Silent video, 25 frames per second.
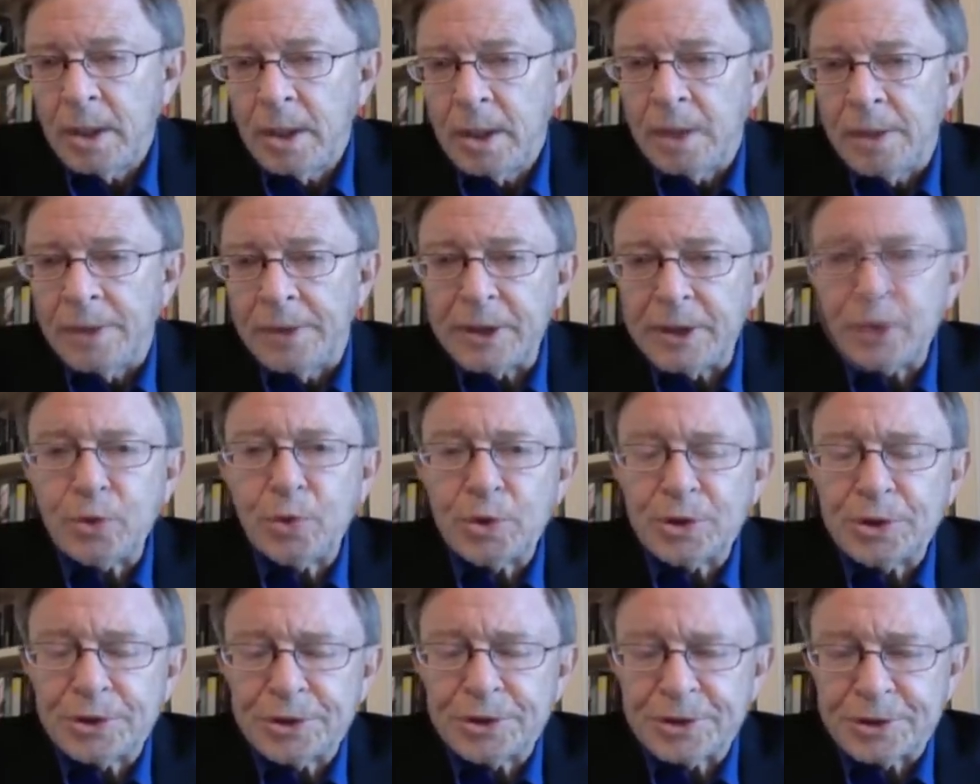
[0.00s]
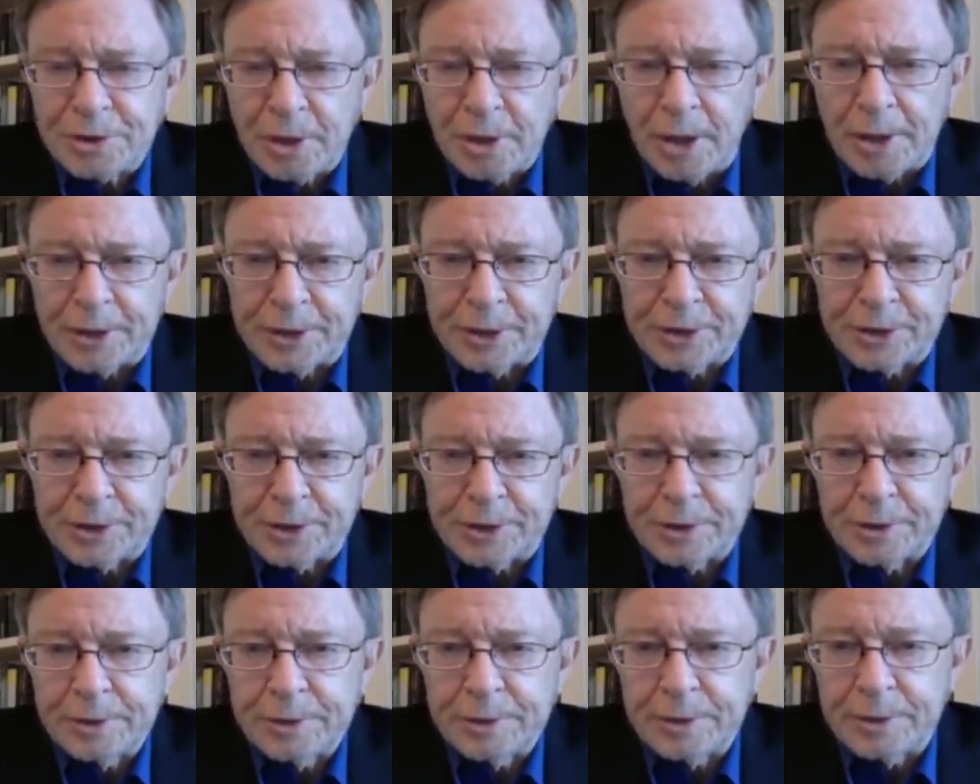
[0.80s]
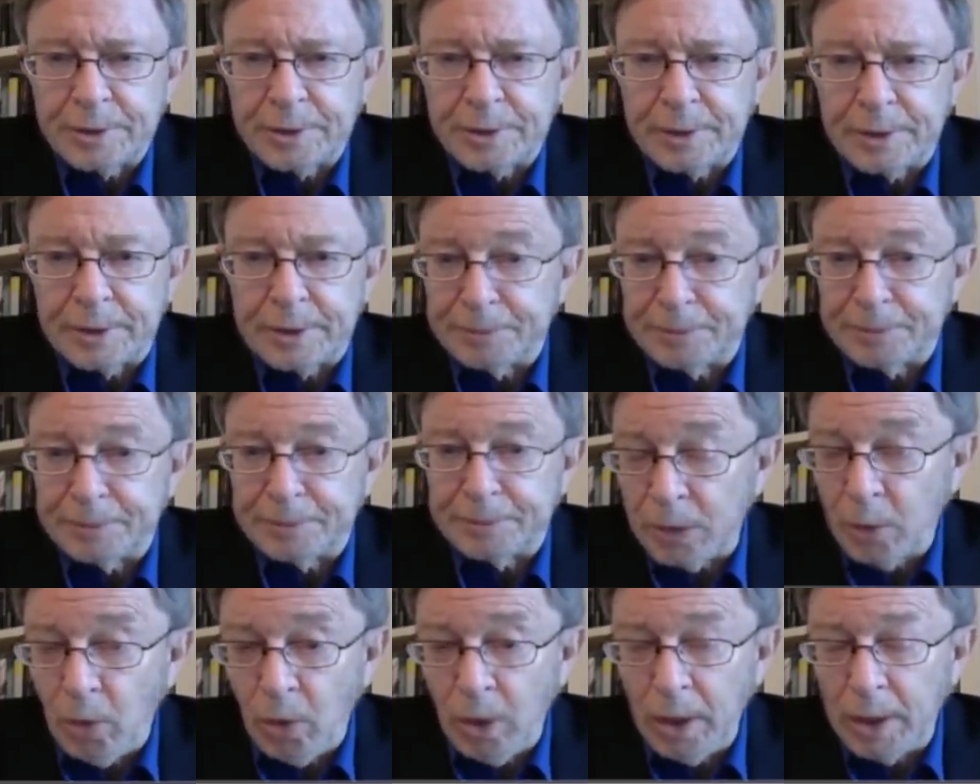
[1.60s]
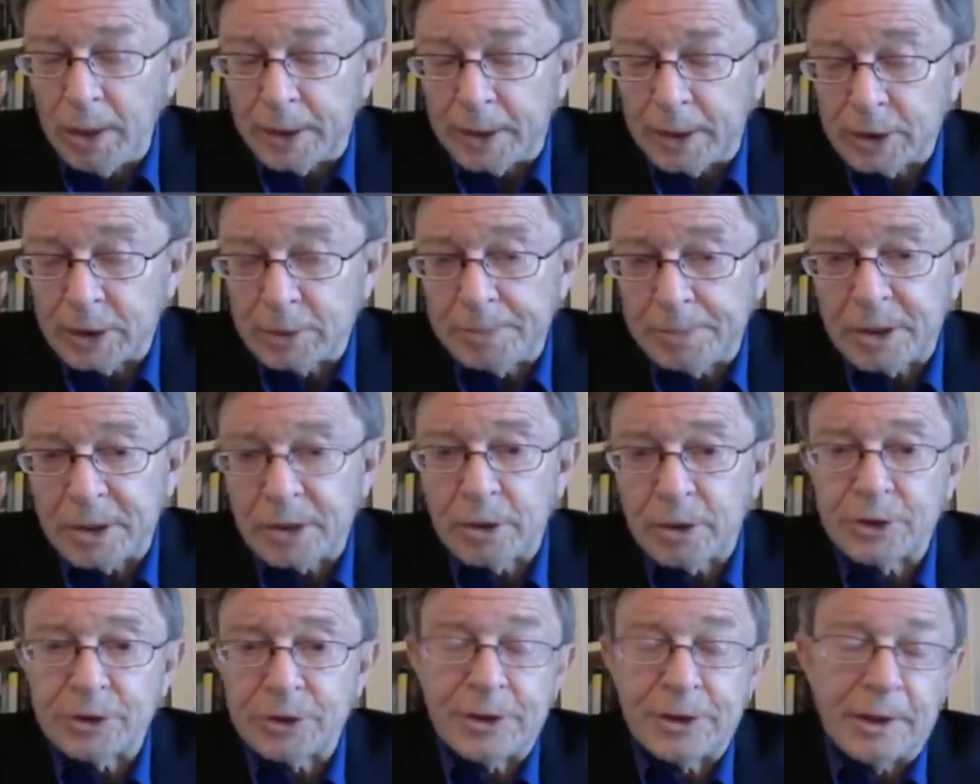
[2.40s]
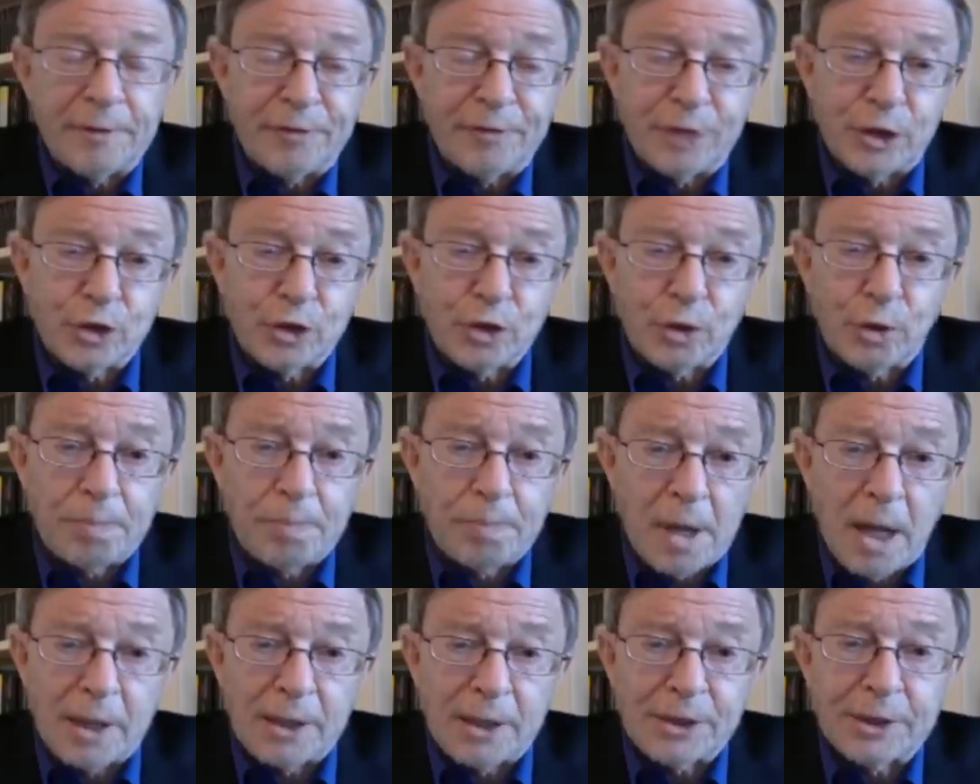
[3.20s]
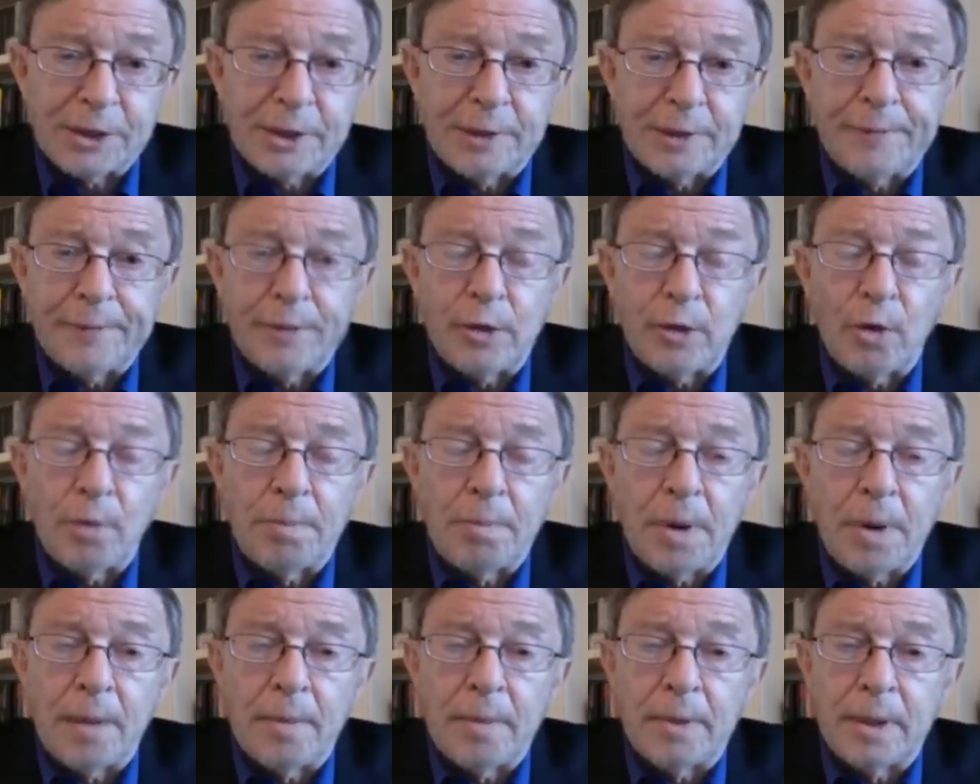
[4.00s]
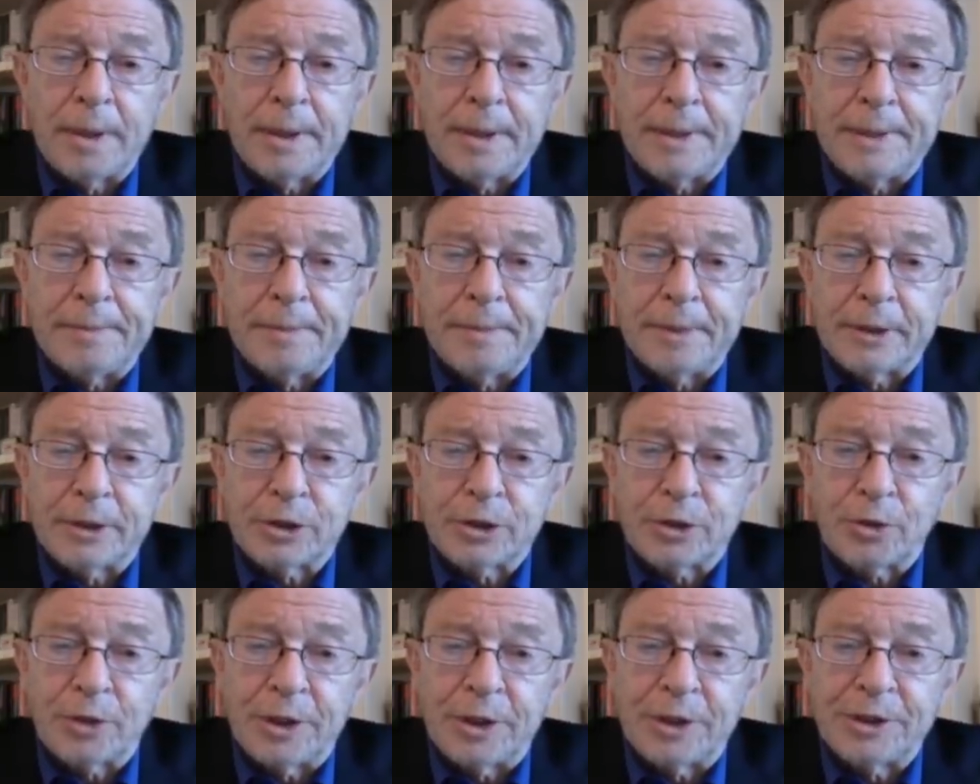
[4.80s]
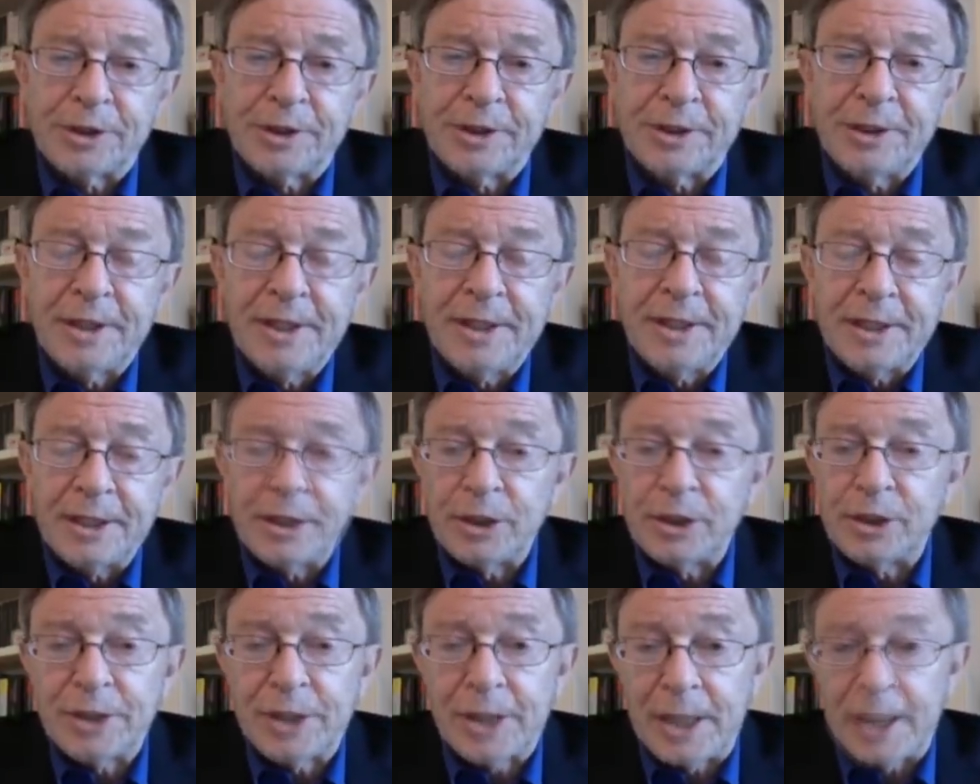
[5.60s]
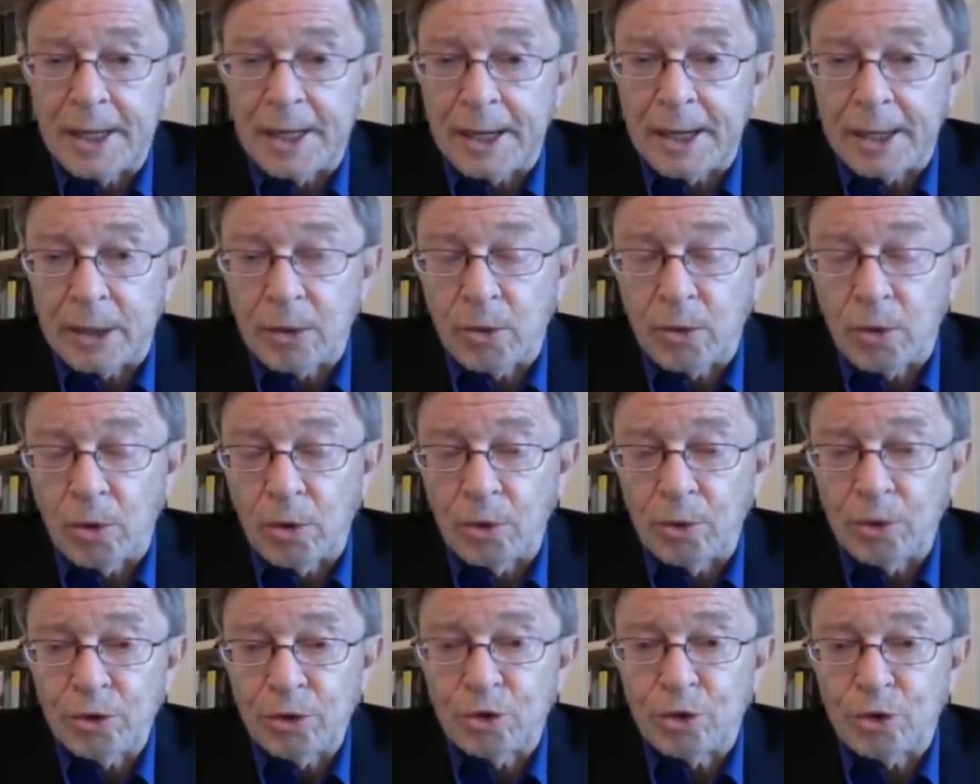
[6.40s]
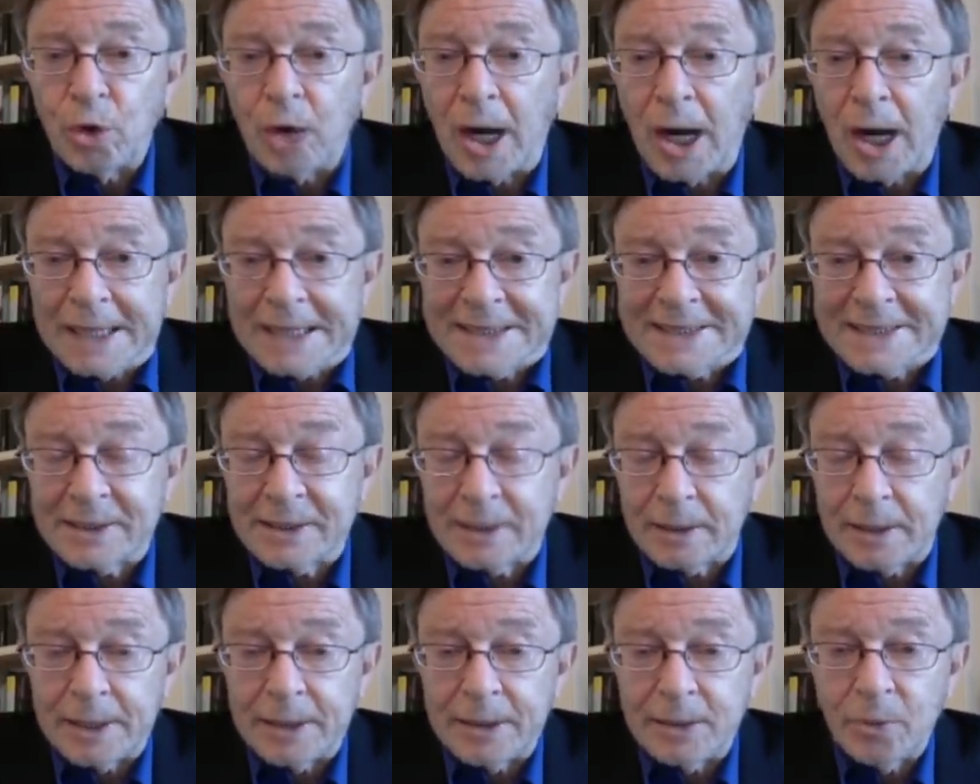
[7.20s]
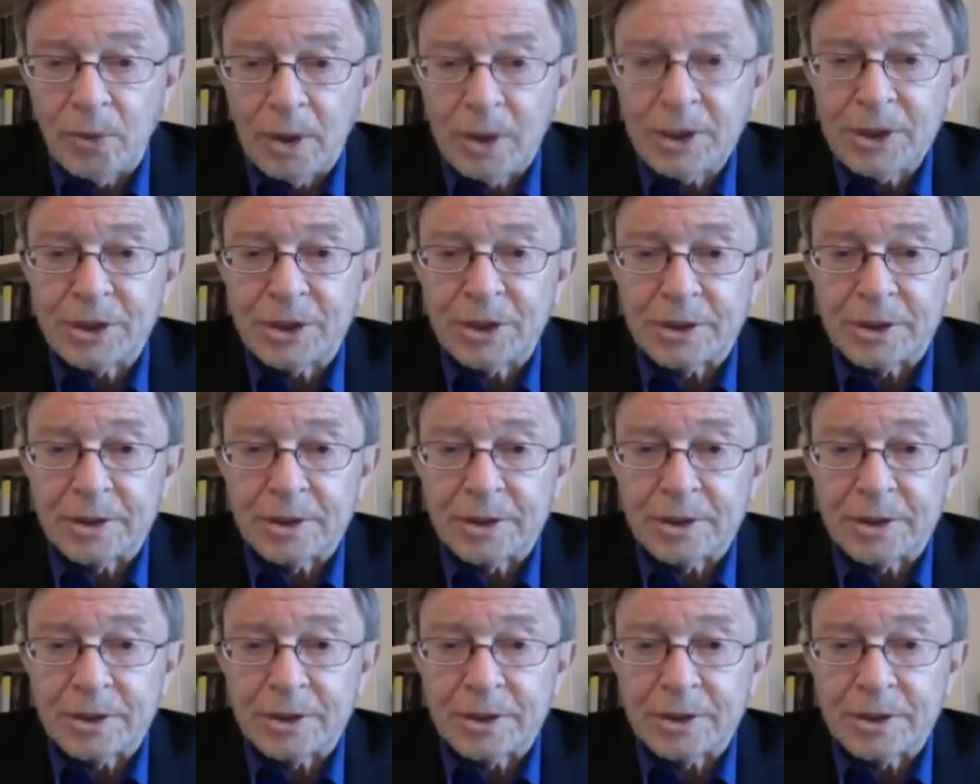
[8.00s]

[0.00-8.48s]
This was astonishing in many ways because the official policy of the Obama administration is, and I quote, to isolate Russia.